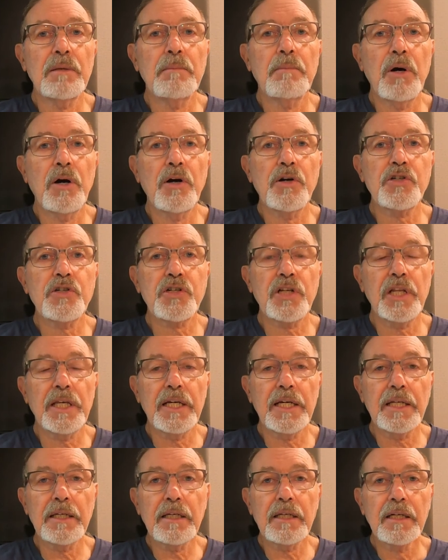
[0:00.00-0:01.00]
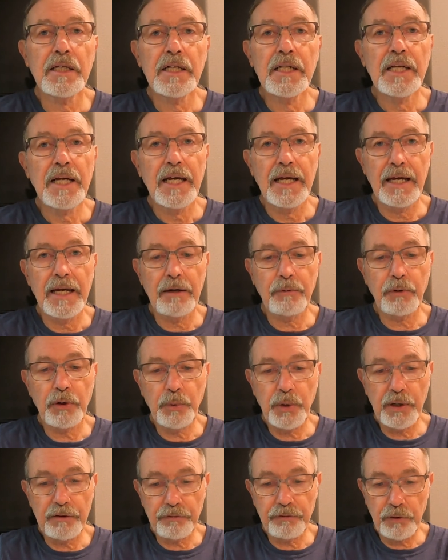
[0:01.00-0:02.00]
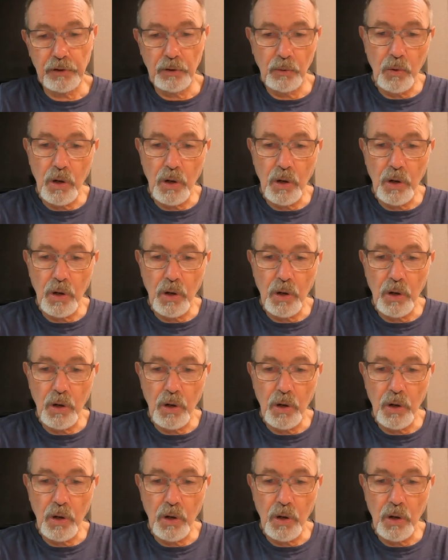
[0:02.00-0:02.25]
marshland, and we went for a